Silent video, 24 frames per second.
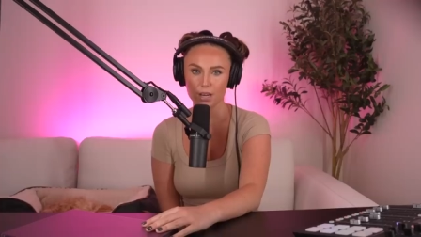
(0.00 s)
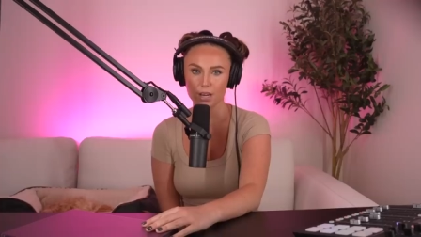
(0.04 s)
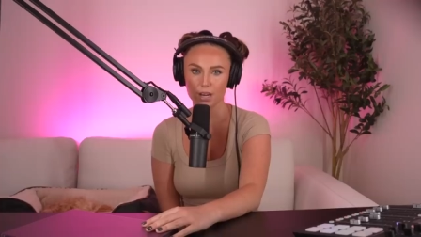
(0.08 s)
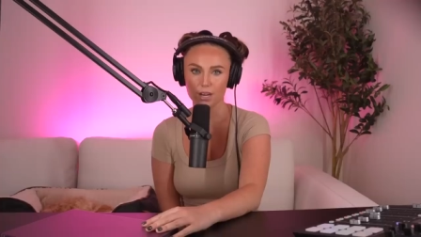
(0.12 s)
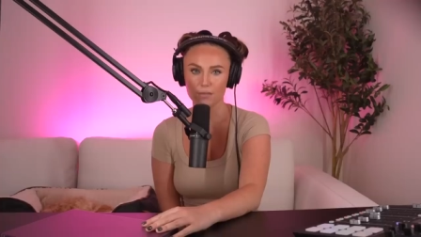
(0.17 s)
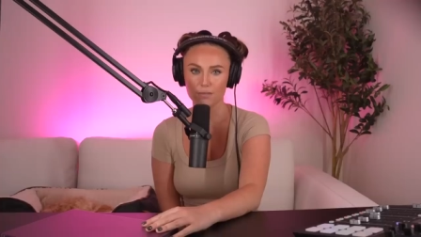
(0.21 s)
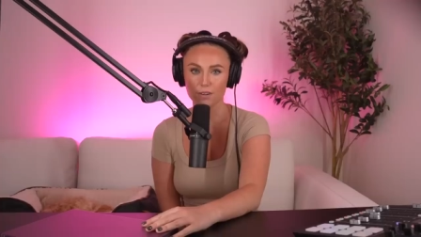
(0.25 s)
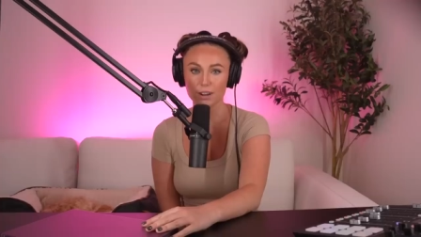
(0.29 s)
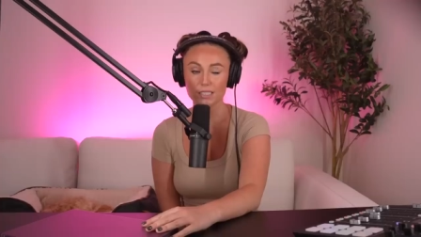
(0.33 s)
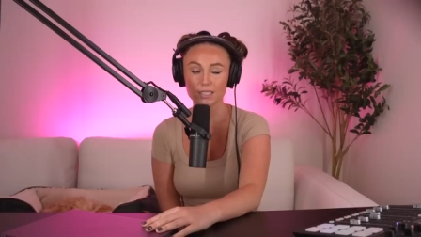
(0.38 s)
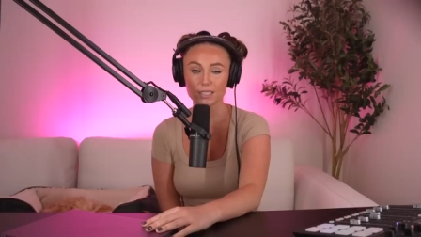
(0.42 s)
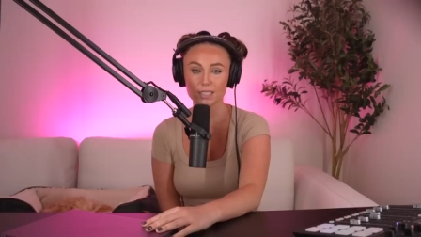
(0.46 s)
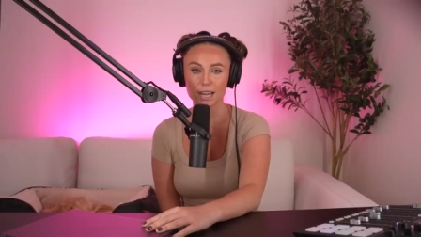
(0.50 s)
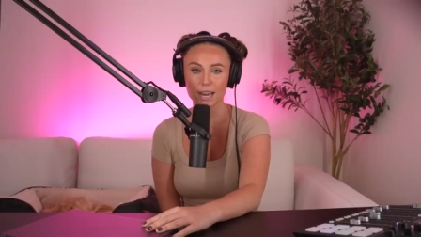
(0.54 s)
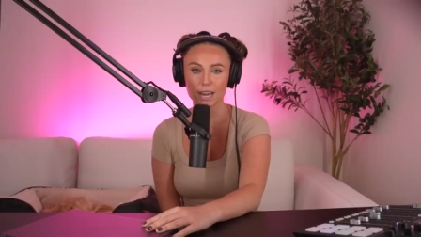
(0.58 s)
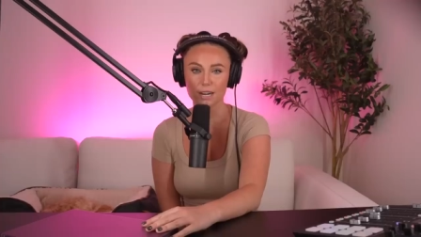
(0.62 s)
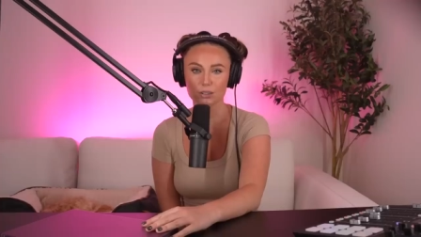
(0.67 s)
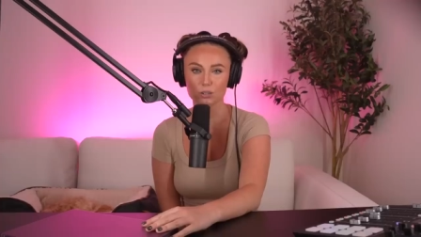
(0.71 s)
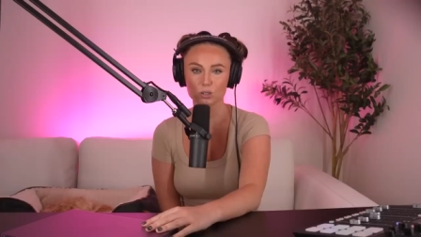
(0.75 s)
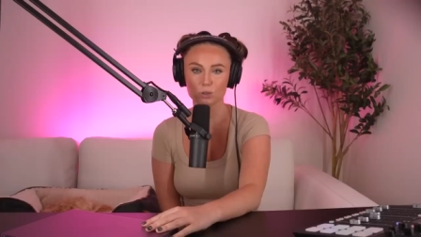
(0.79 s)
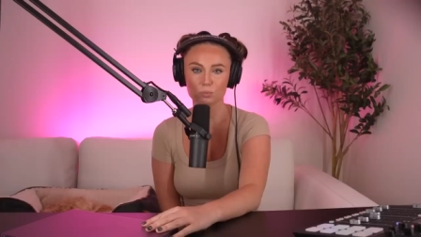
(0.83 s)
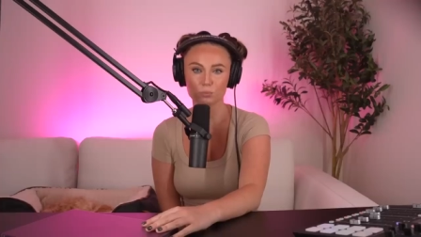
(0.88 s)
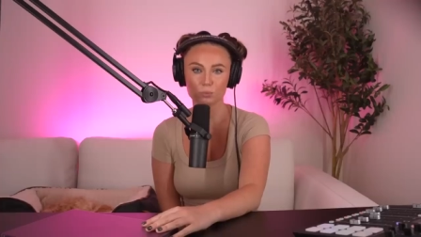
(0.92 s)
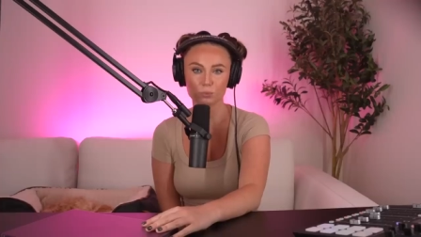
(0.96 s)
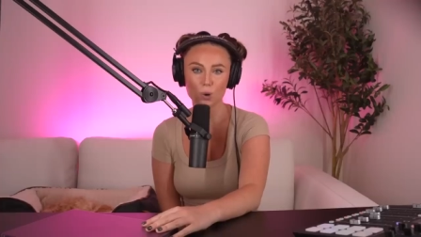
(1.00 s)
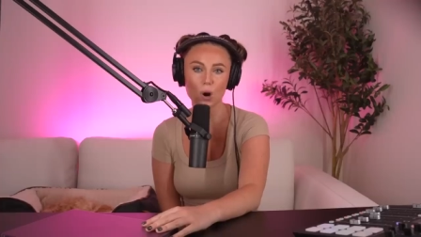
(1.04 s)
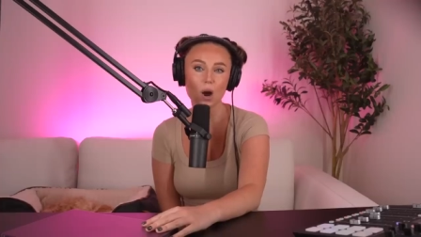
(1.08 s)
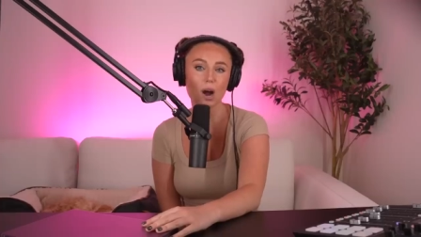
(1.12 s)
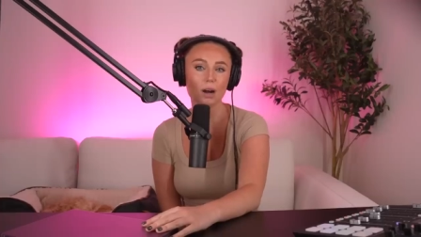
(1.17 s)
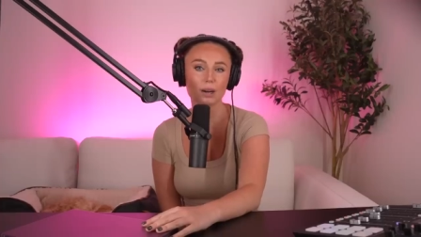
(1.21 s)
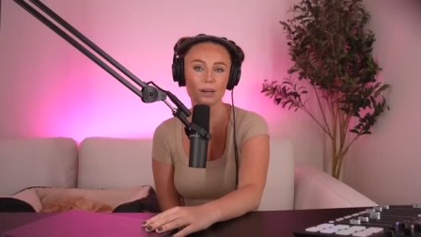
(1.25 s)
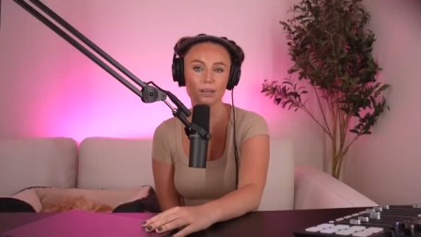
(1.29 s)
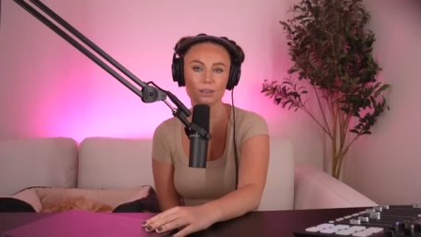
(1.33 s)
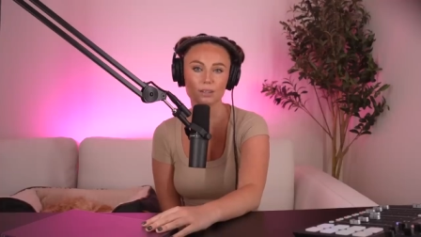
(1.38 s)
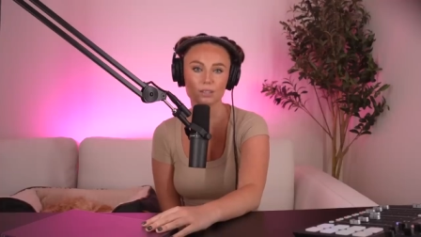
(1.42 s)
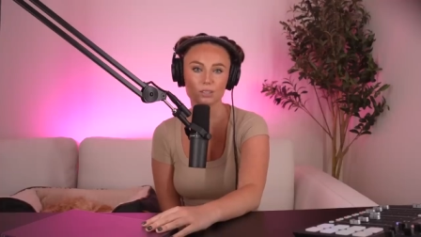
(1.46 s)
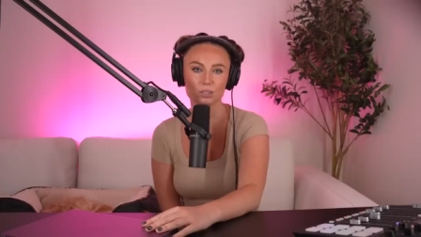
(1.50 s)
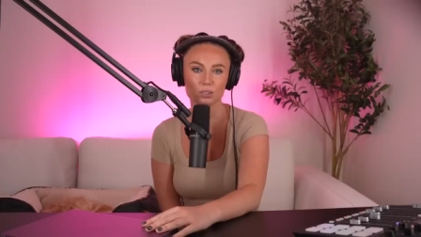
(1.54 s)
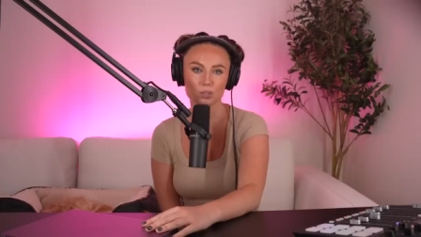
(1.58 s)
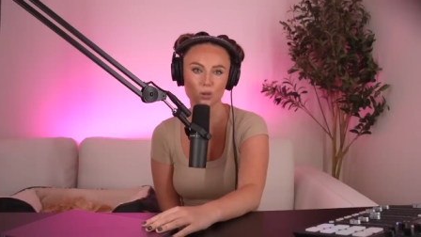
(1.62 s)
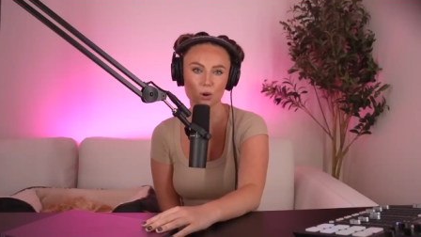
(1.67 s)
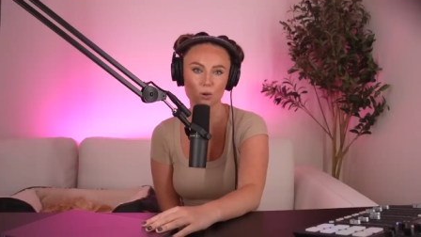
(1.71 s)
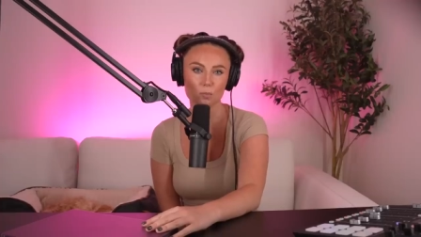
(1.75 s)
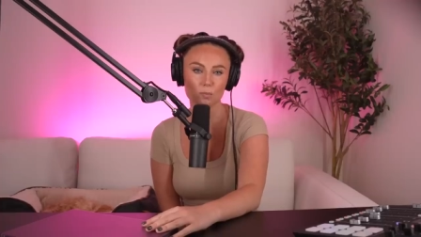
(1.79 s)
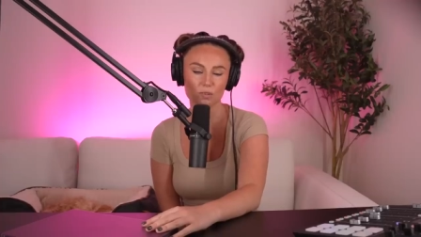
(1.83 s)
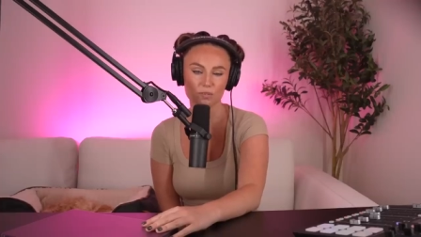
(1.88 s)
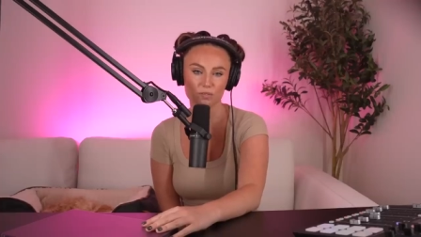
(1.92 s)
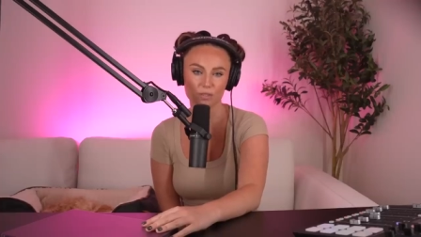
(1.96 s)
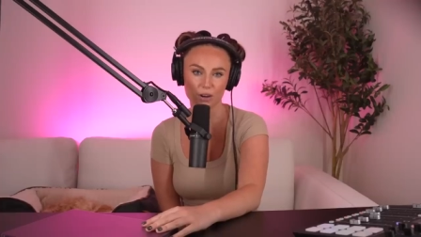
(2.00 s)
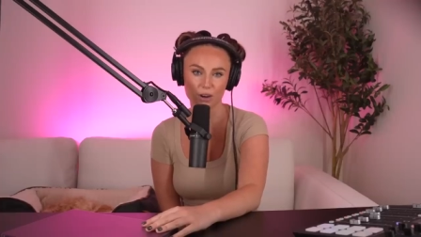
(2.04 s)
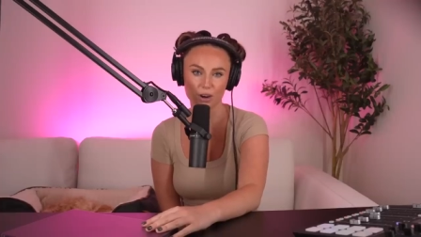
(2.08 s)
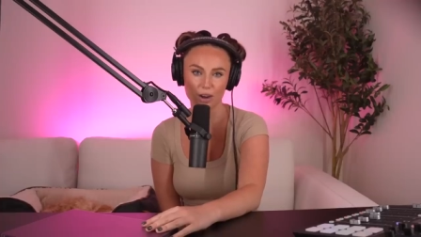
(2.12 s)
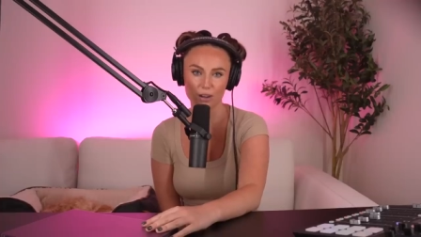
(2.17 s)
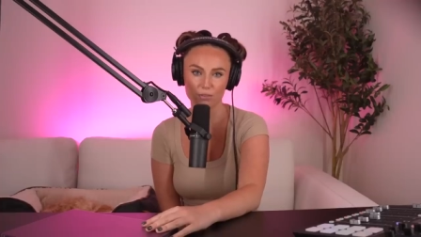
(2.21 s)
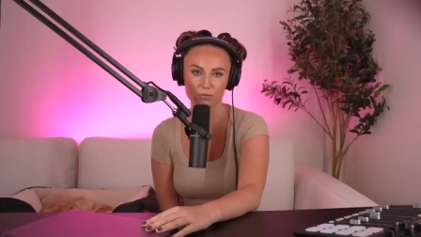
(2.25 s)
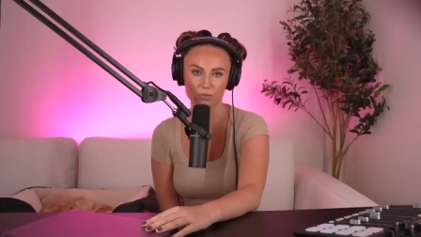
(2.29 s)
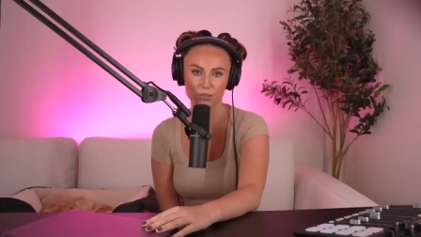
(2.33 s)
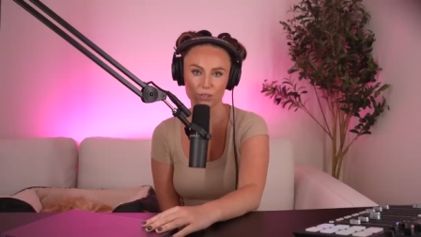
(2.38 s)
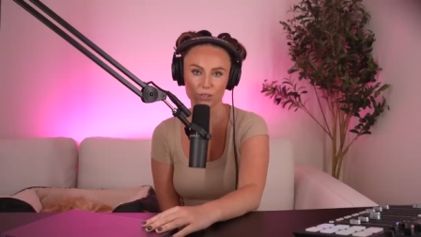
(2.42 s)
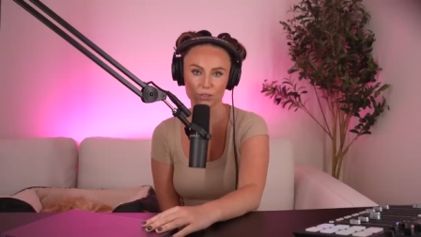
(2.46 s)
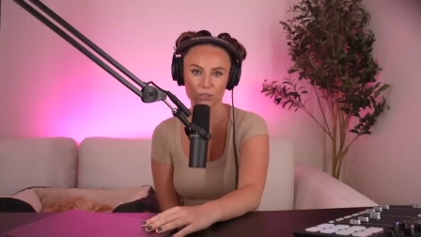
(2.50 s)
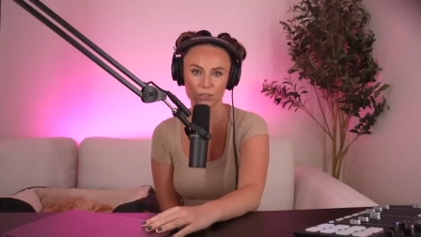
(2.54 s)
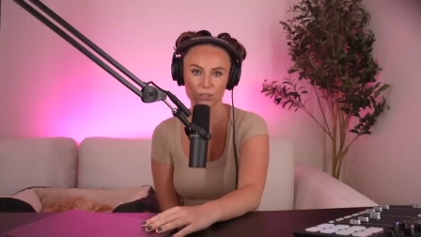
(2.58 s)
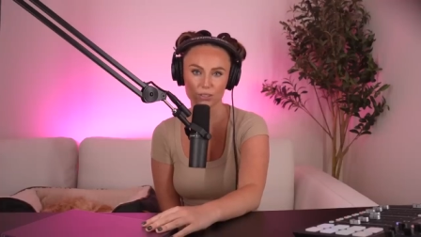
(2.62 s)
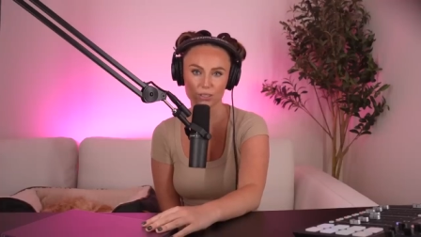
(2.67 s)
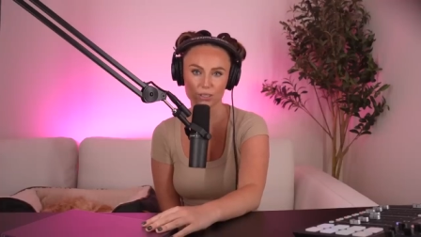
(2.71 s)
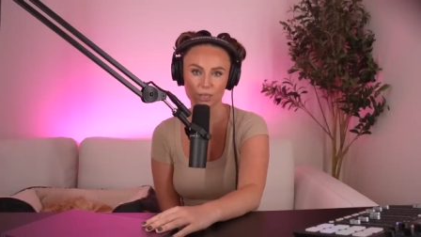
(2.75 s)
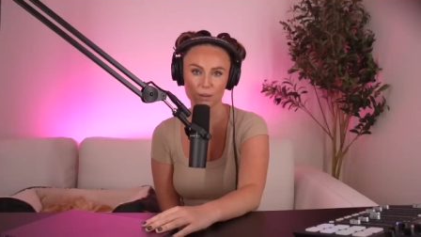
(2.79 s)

Investigators broadened the scope of their efforts.